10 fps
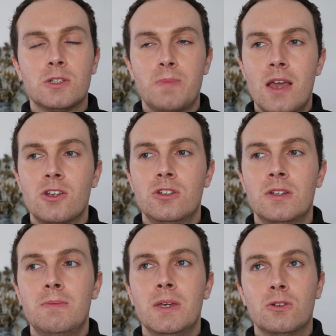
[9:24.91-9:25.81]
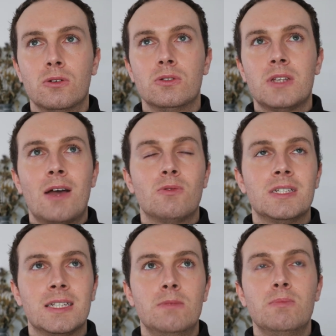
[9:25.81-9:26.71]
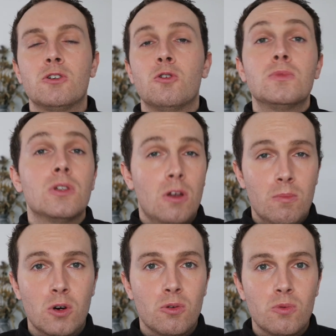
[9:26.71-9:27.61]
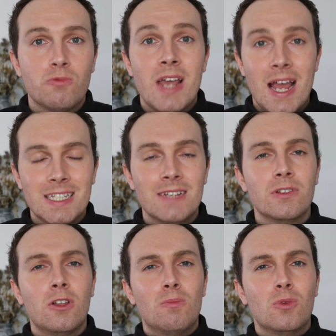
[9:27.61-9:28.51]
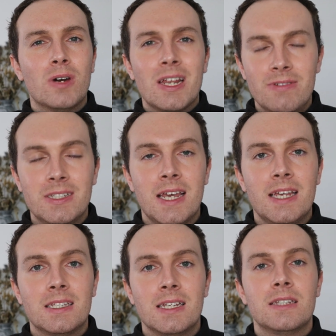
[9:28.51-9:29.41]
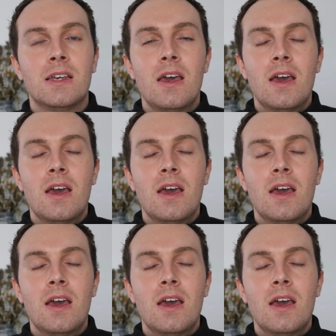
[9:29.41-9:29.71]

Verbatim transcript: especially because our skin becomes a lot more reactive, a lot more irritated.